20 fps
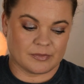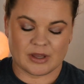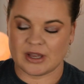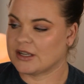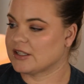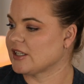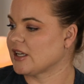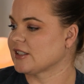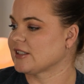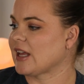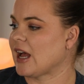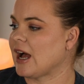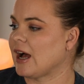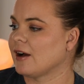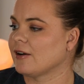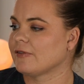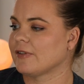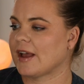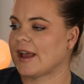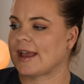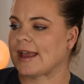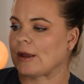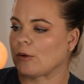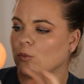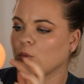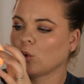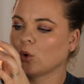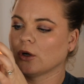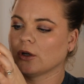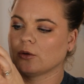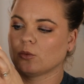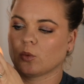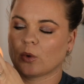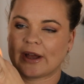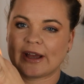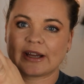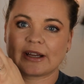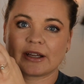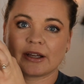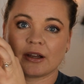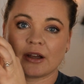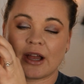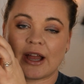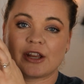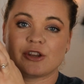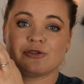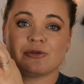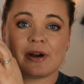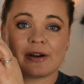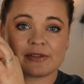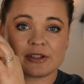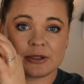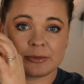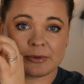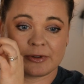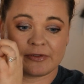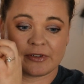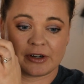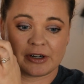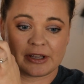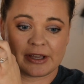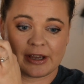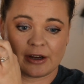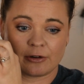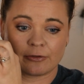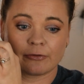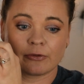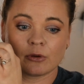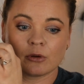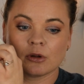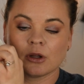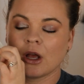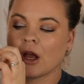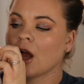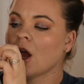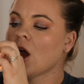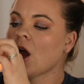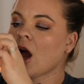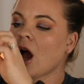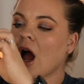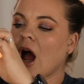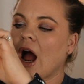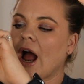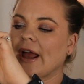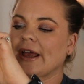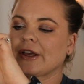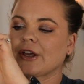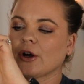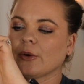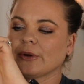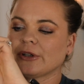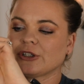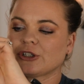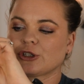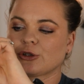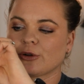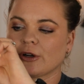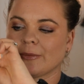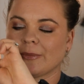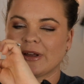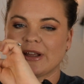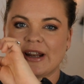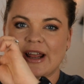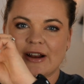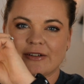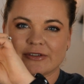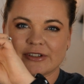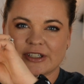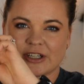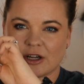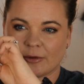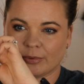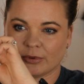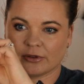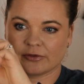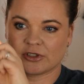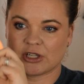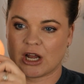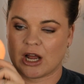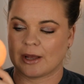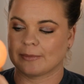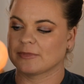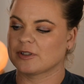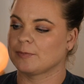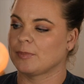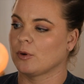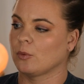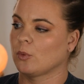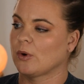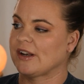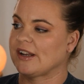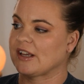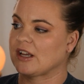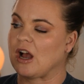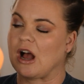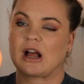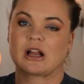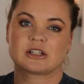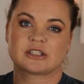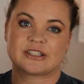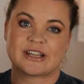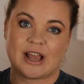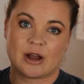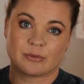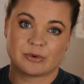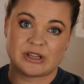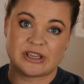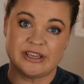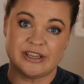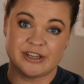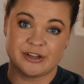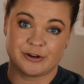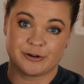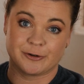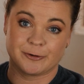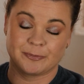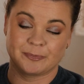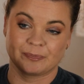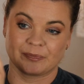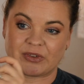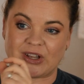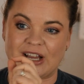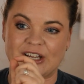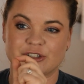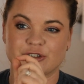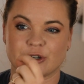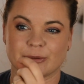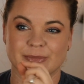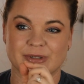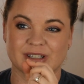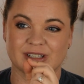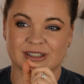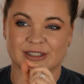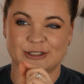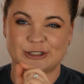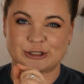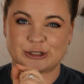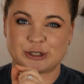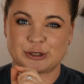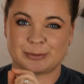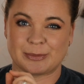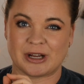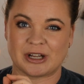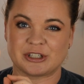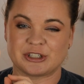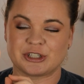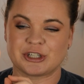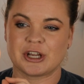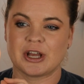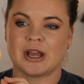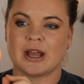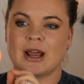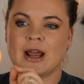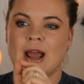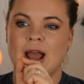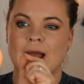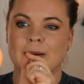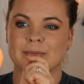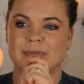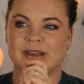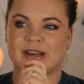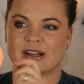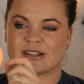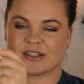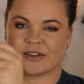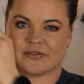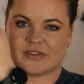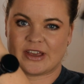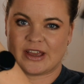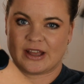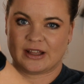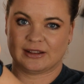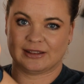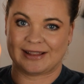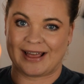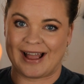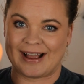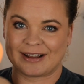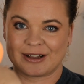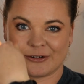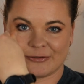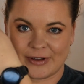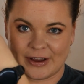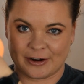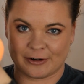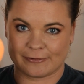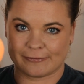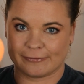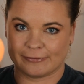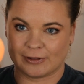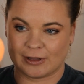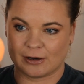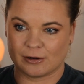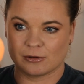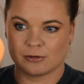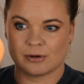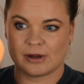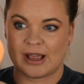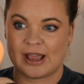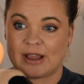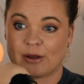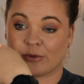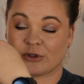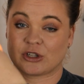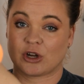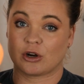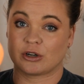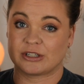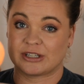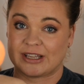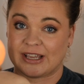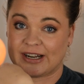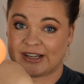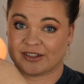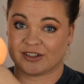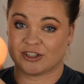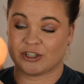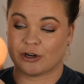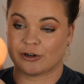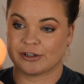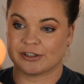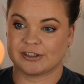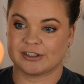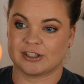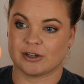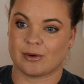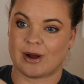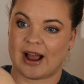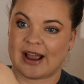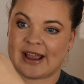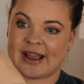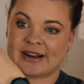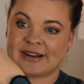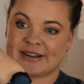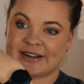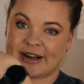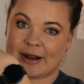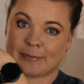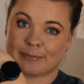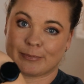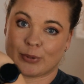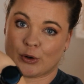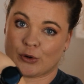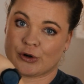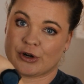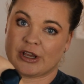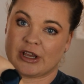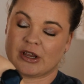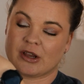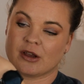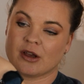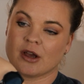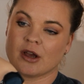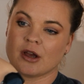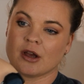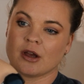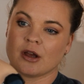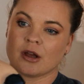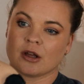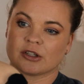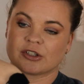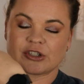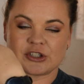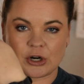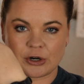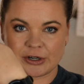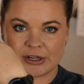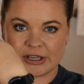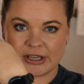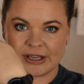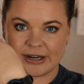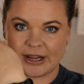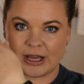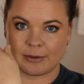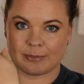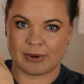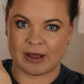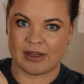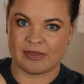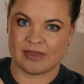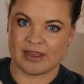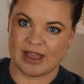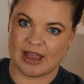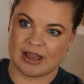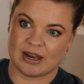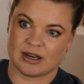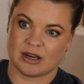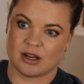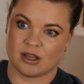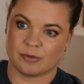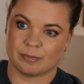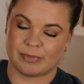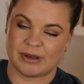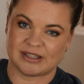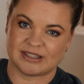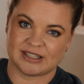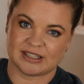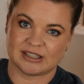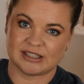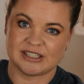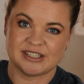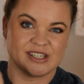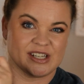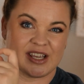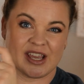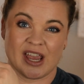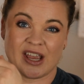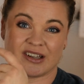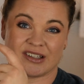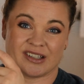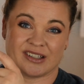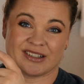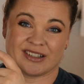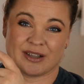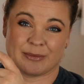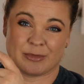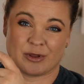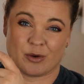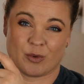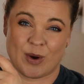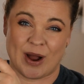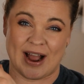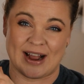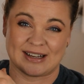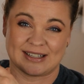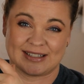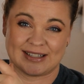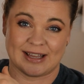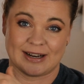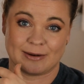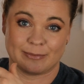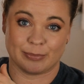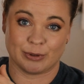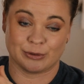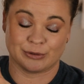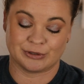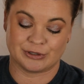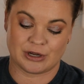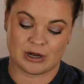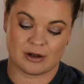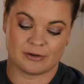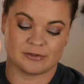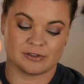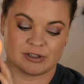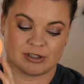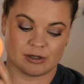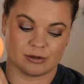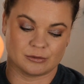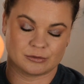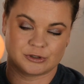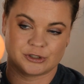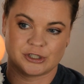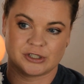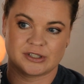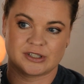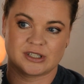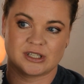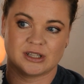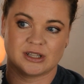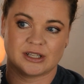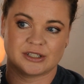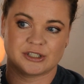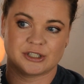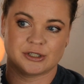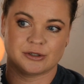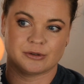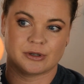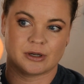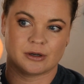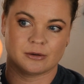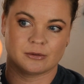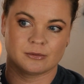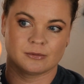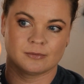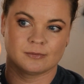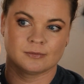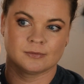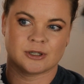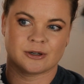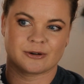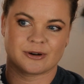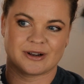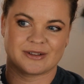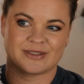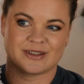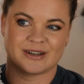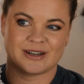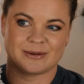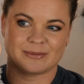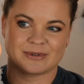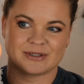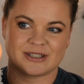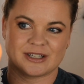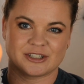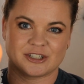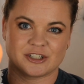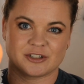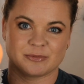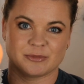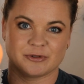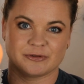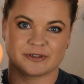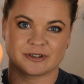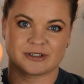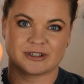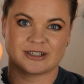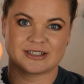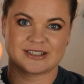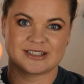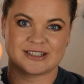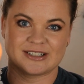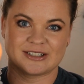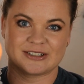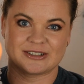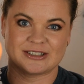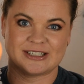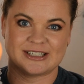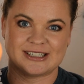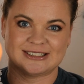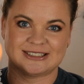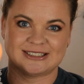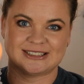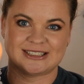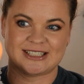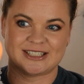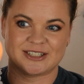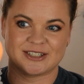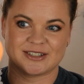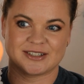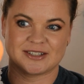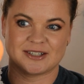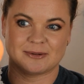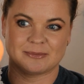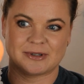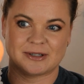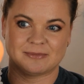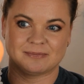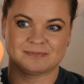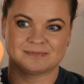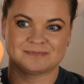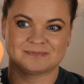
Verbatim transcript: It does have a wood wick, and you have to be very careful. I go and trim it every couple of times, but when it got down here, I trimmed it a little too much, and because of the lack of airflow, it was hard to get it started, so I ended up starting it up, and then basically decanting some of the wax that it burned off. So just to let you know, oh right, the neighbors that just moved across the street, they just saw me.